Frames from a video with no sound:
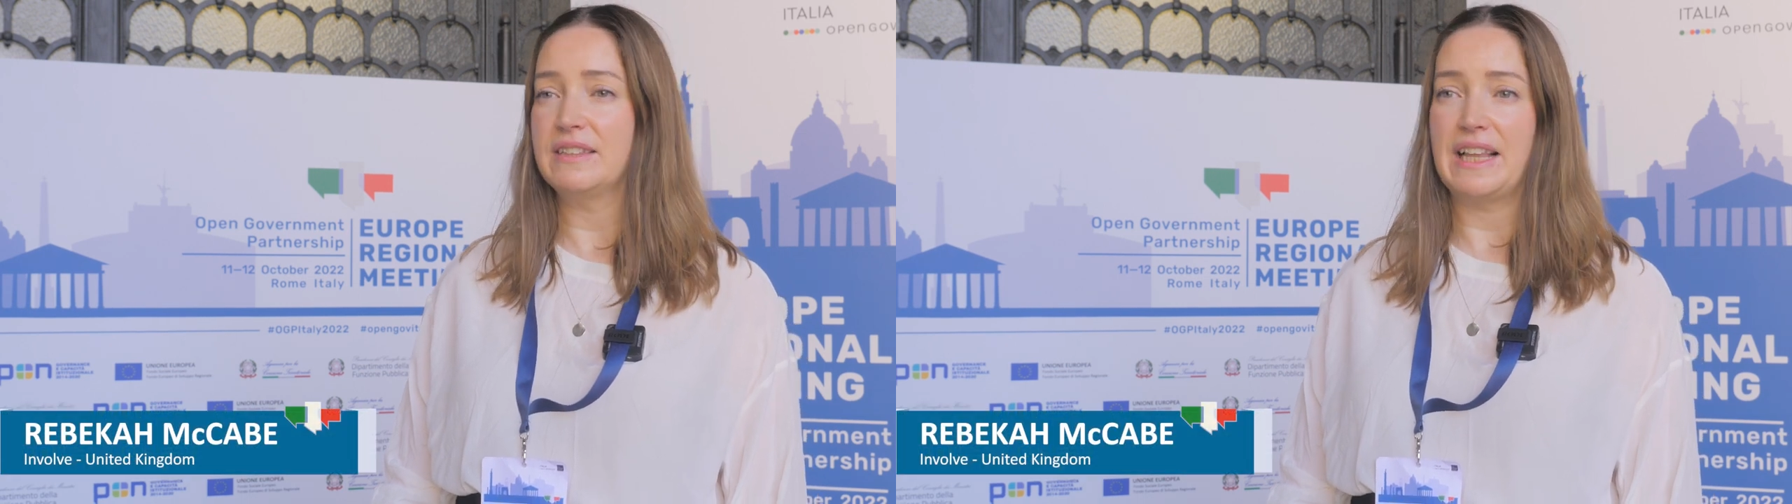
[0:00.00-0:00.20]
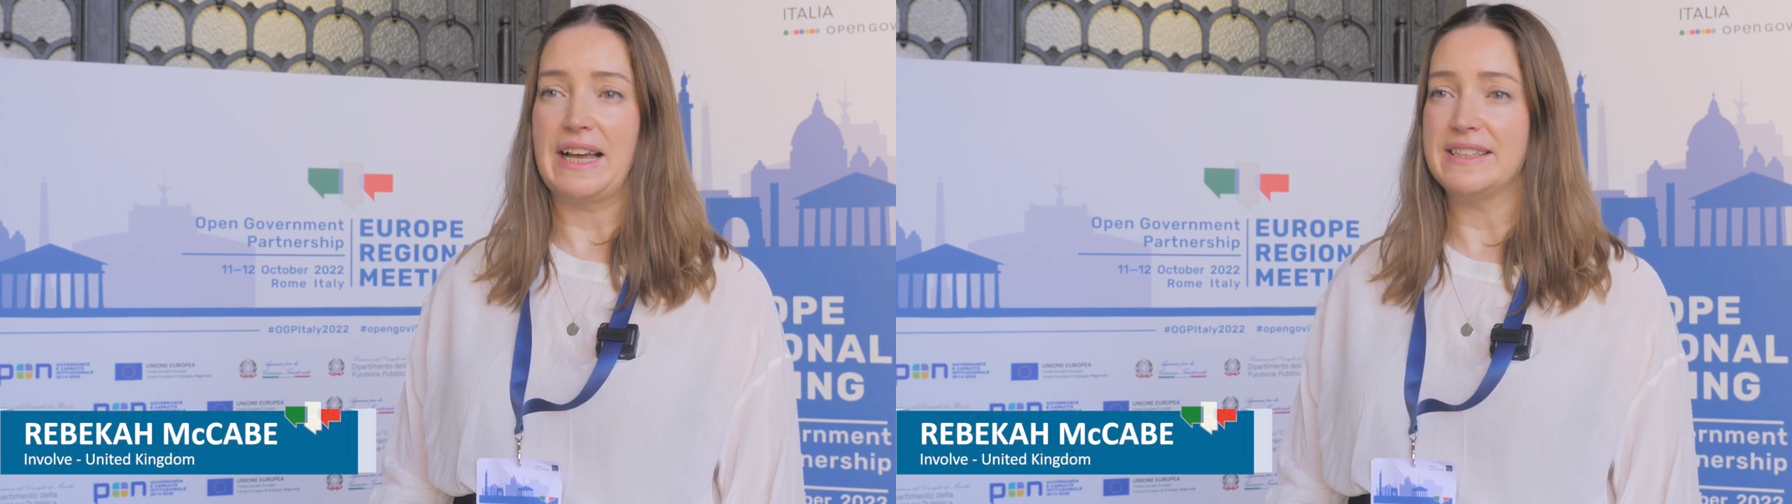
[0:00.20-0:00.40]

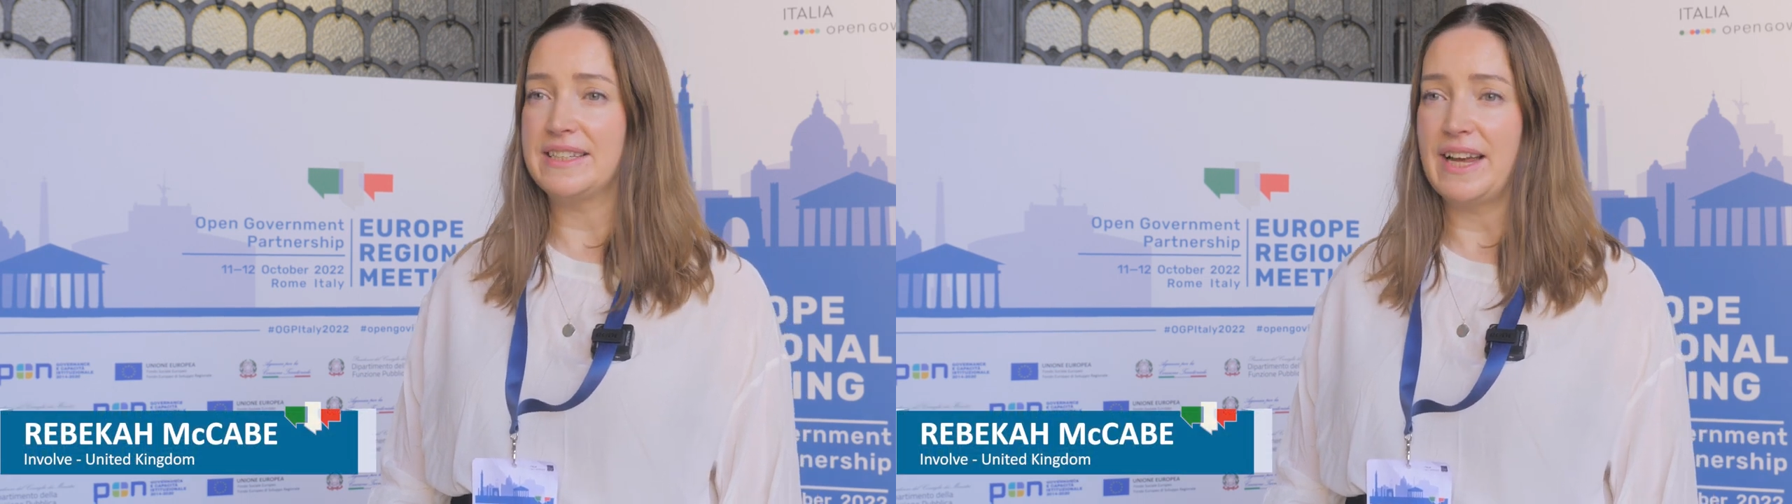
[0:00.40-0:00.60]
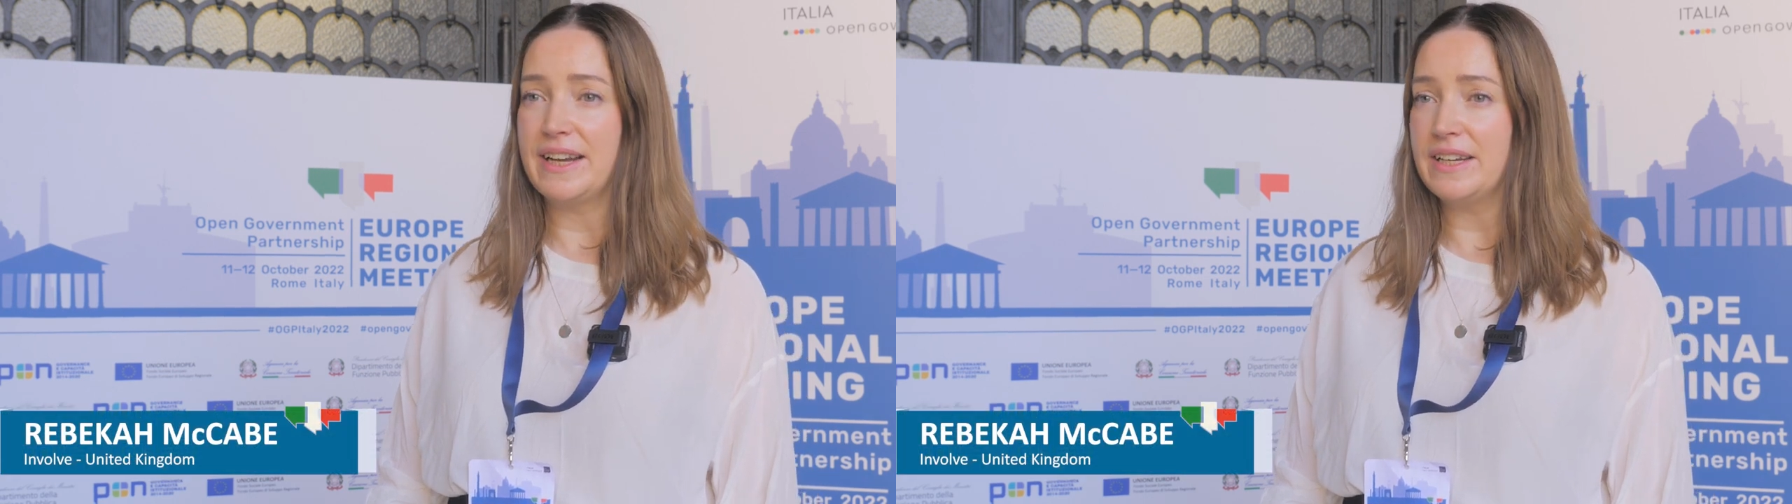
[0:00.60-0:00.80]

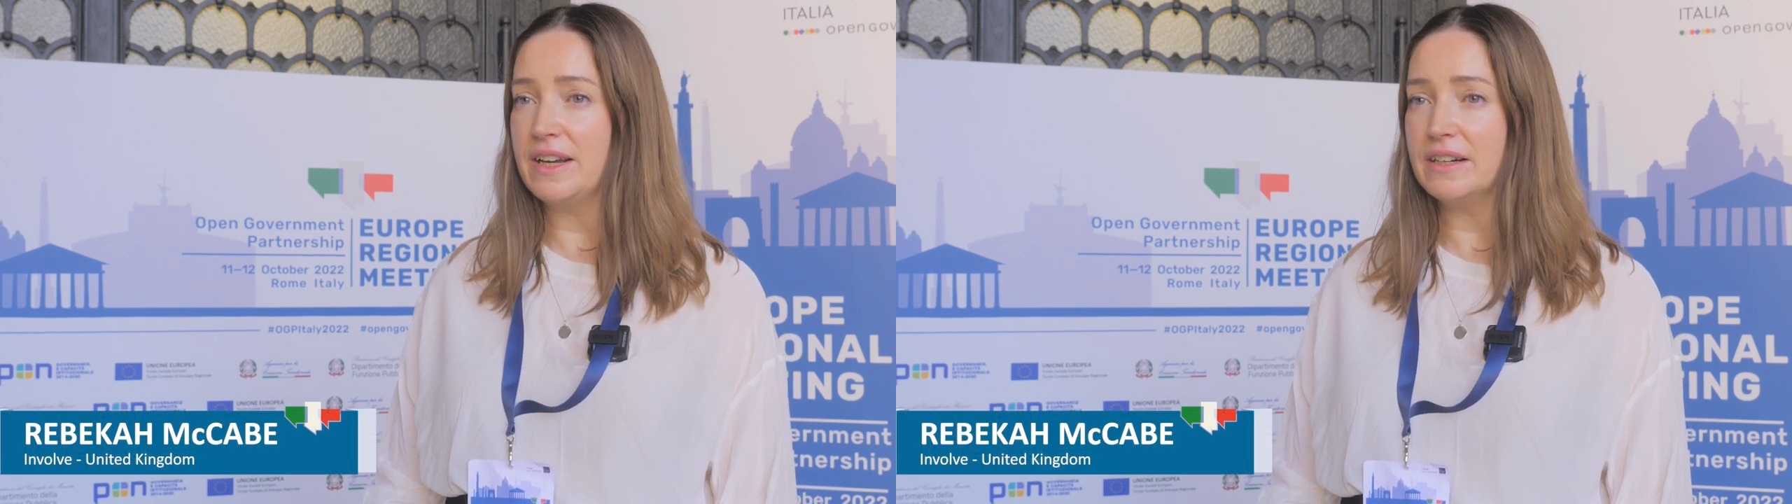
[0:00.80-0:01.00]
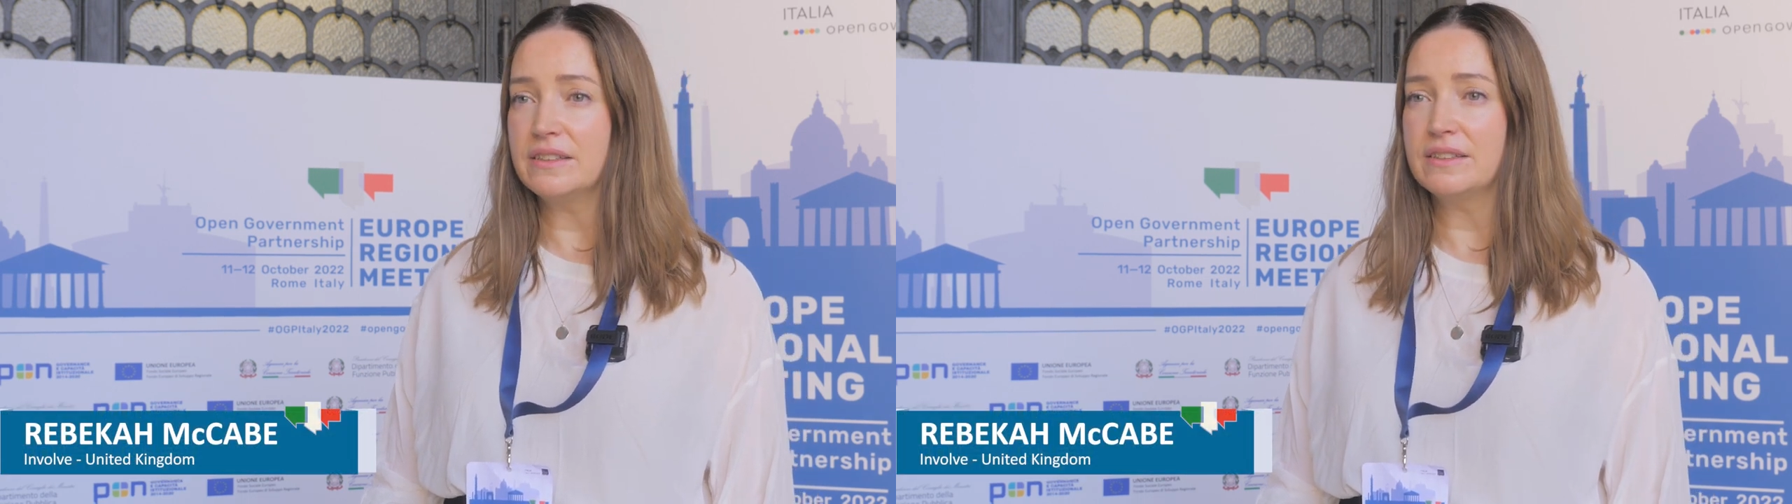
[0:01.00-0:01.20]
10
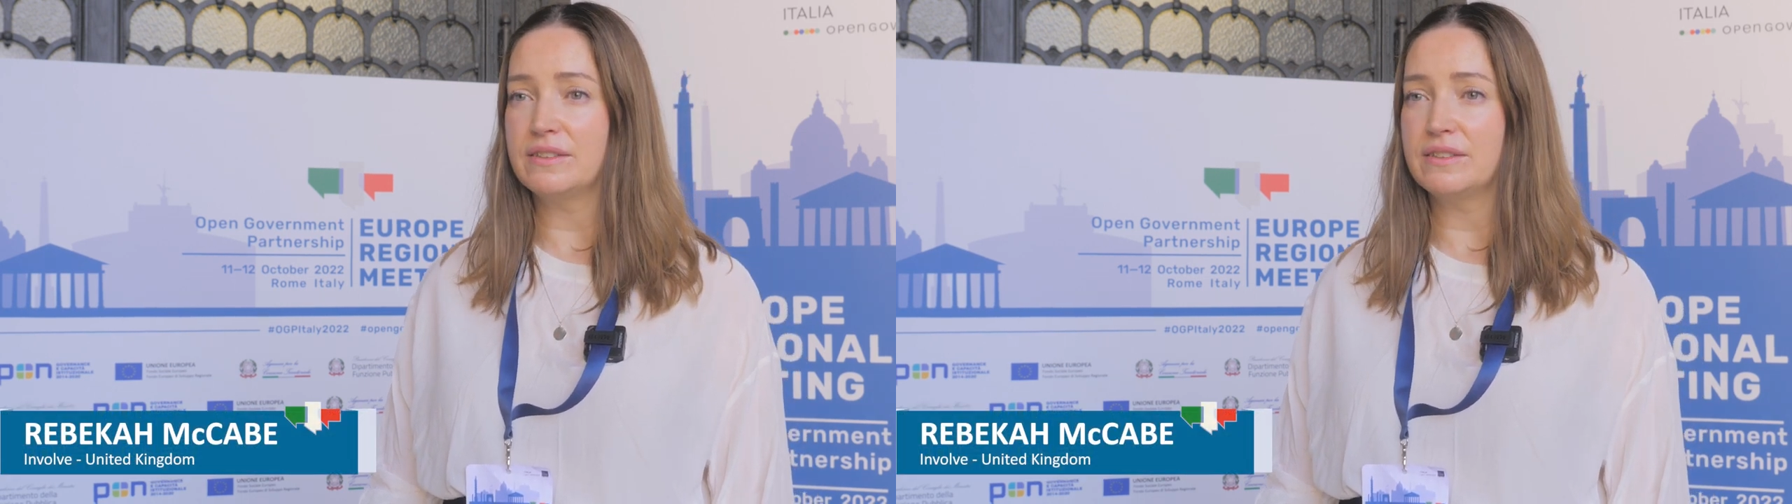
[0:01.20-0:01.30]
years.